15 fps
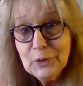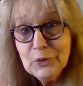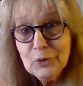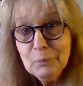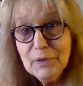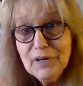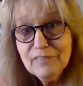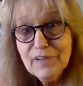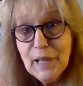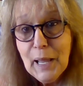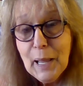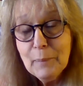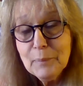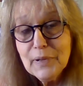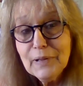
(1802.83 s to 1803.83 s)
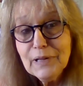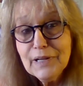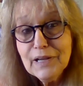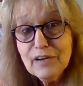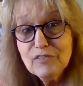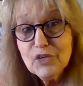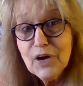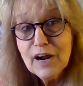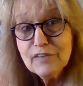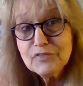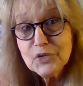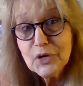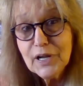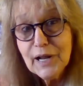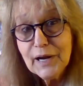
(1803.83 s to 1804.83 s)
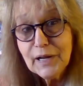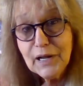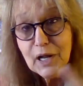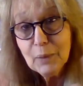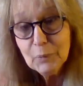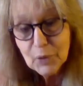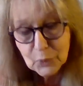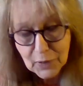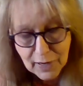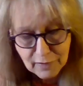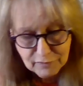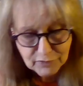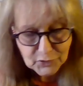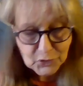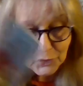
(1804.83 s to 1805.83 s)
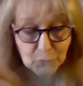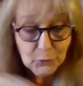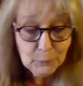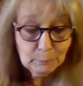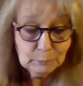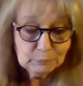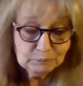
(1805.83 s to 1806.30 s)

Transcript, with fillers: a little bit of a happily ever after kind of coming around for you.